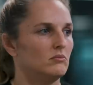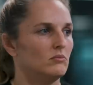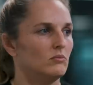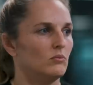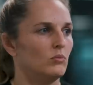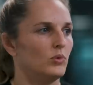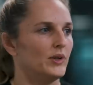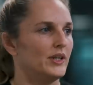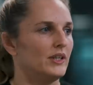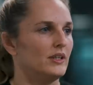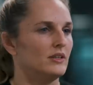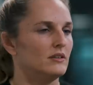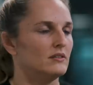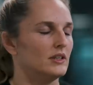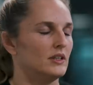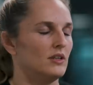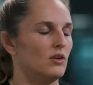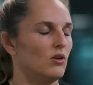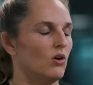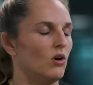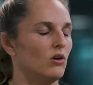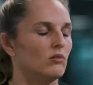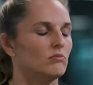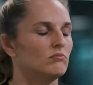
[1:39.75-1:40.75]
We did
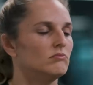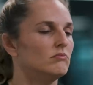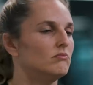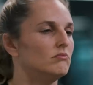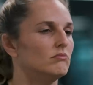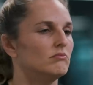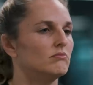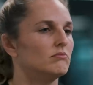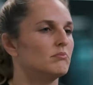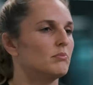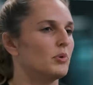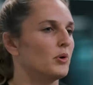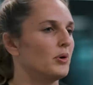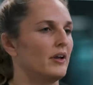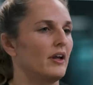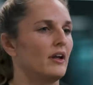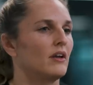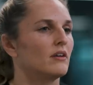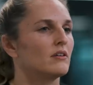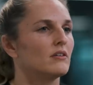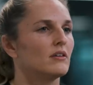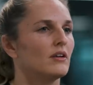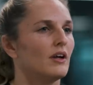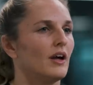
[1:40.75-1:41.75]
not
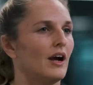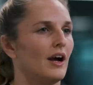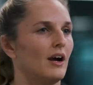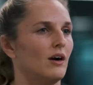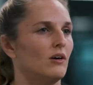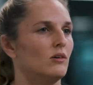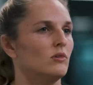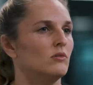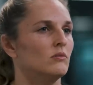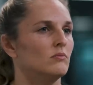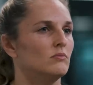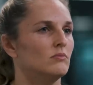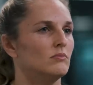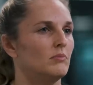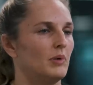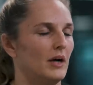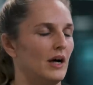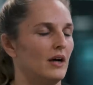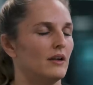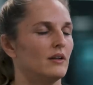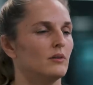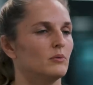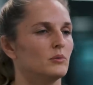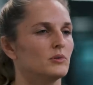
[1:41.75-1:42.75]
predict how
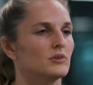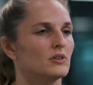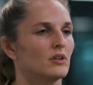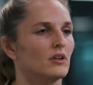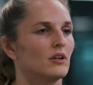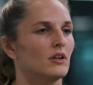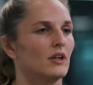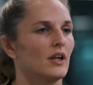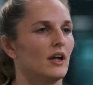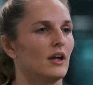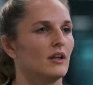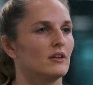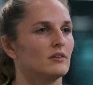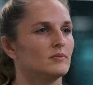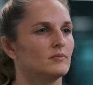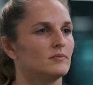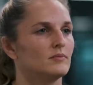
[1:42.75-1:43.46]
bad it was going to get.